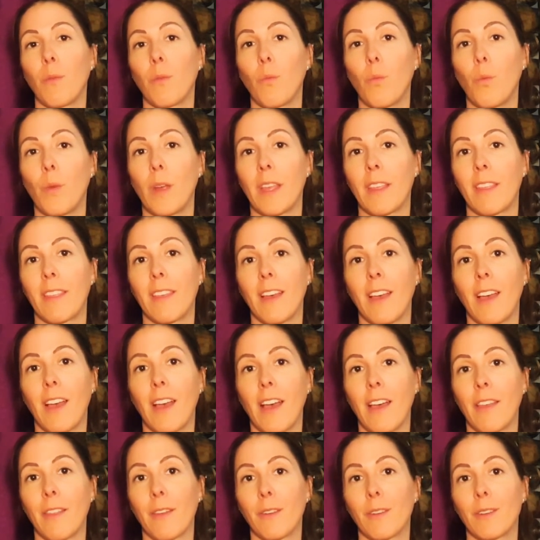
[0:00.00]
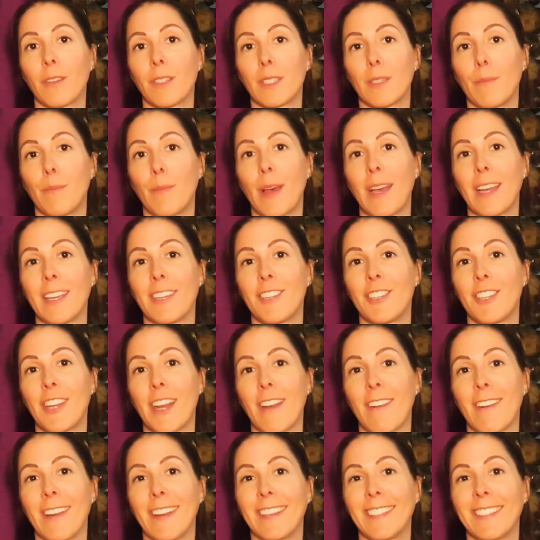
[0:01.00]
with others by
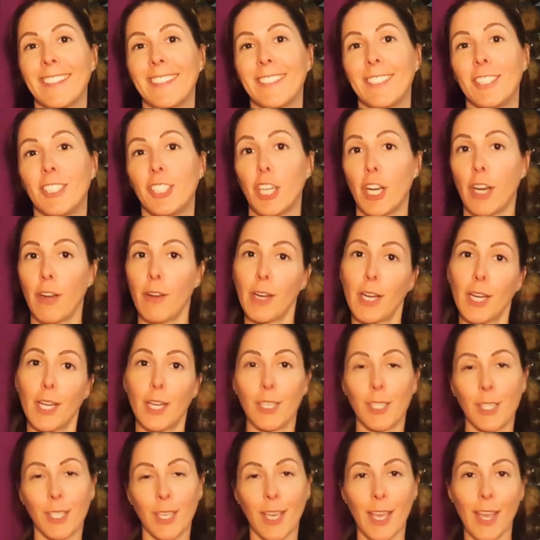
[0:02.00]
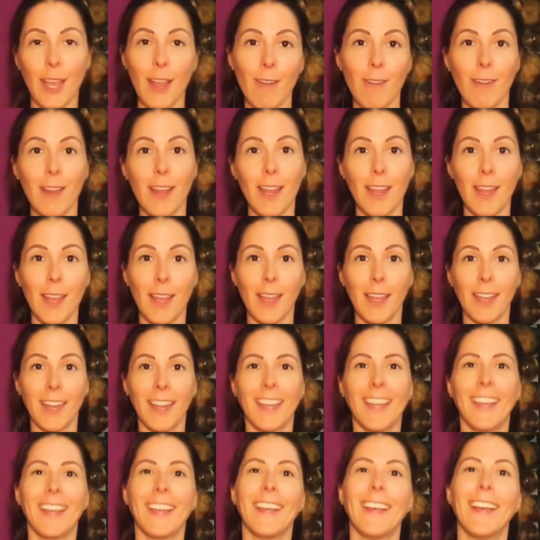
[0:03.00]
sharing. Sharing is
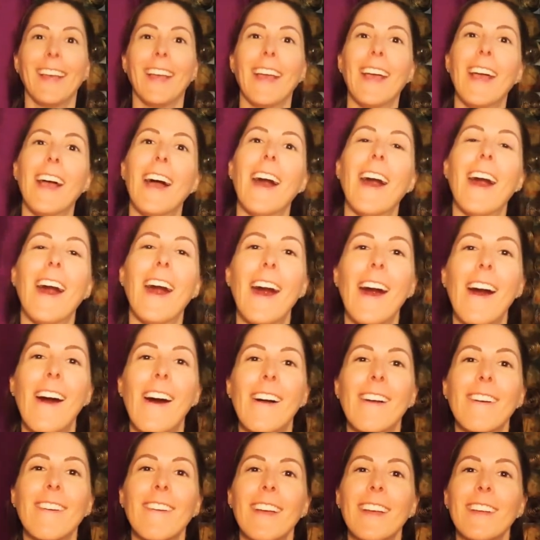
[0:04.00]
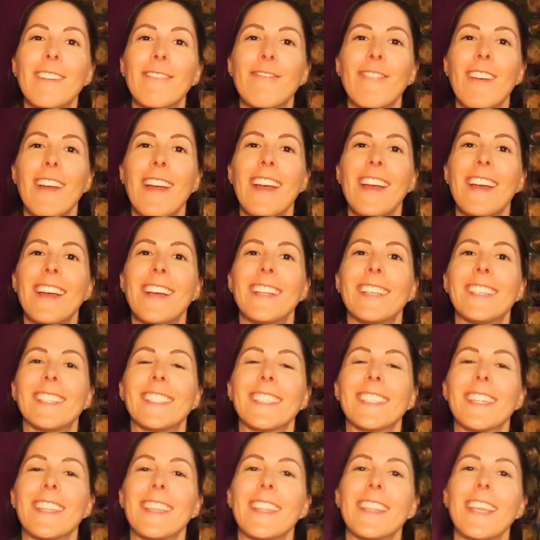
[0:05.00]
caring. All right,
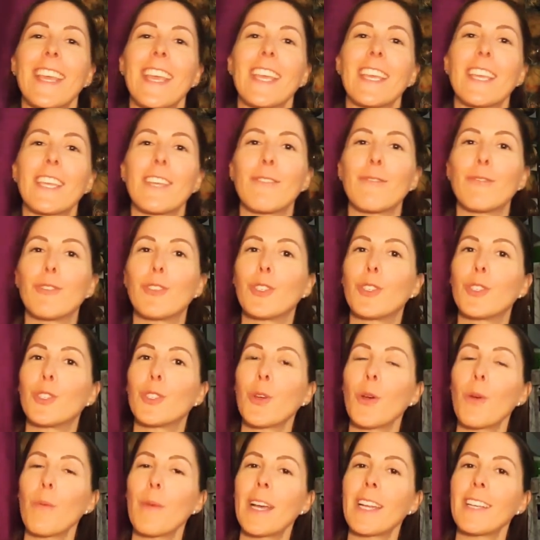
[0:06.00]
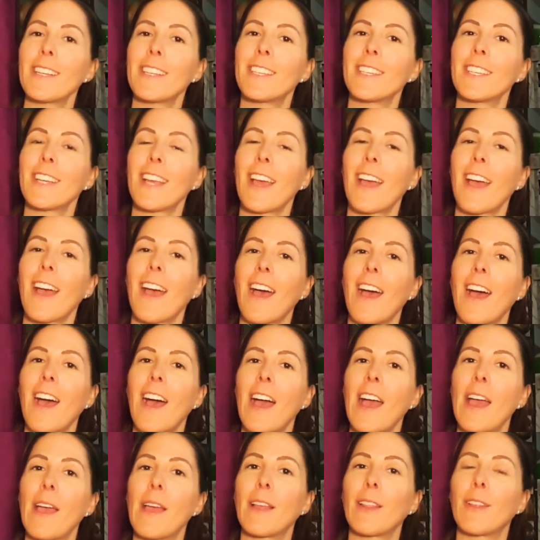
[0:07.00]
friends, thank you so much.
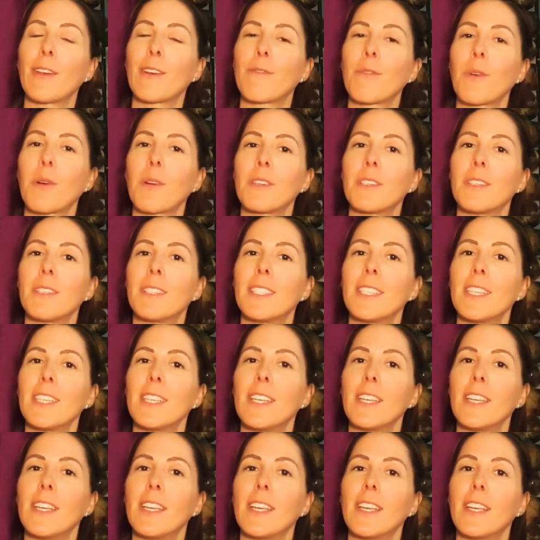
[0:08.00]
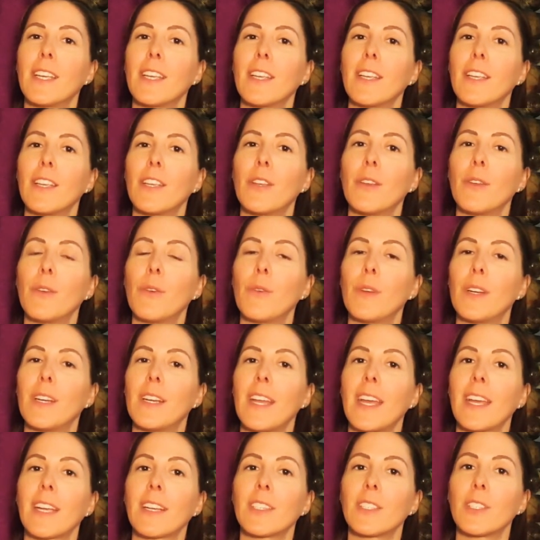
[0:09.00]
I look forward to seeing you
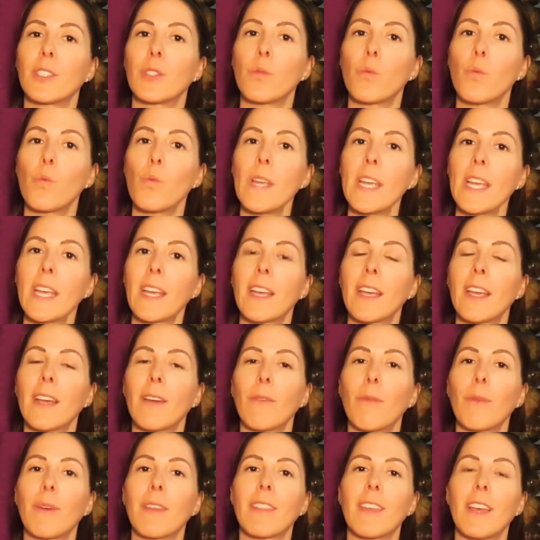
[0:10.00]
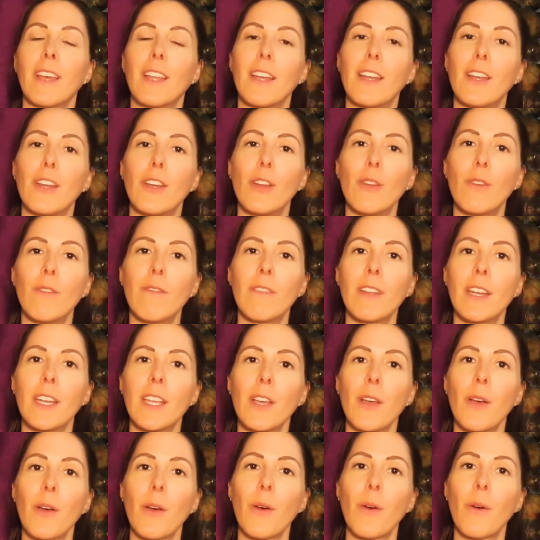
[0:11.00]
next week with a new
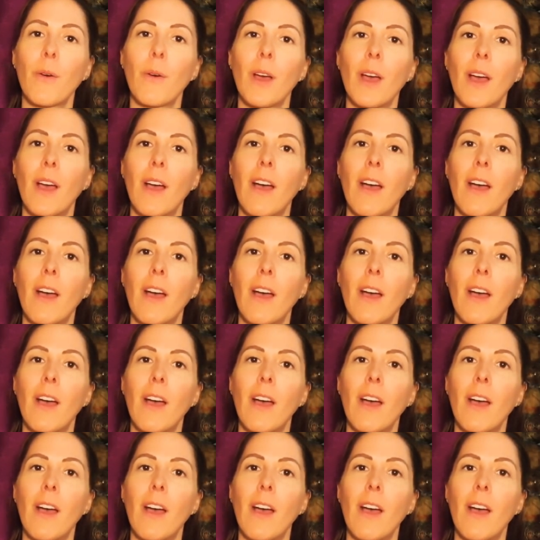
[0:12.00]
video